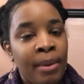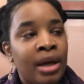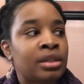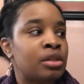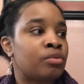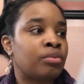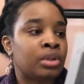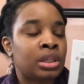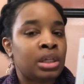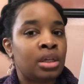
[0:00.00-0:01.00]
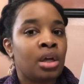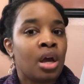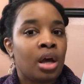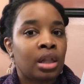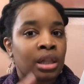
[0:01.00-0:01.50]
I just really
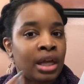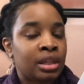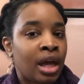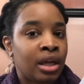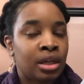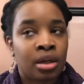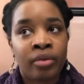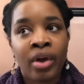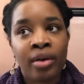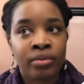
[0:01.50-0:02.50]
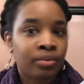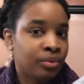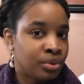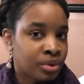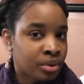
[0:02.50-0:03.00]
like the idea of having
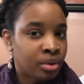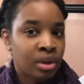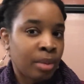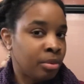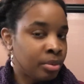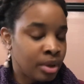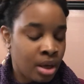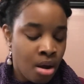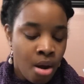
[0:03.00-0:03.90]
fuchsia leopard print.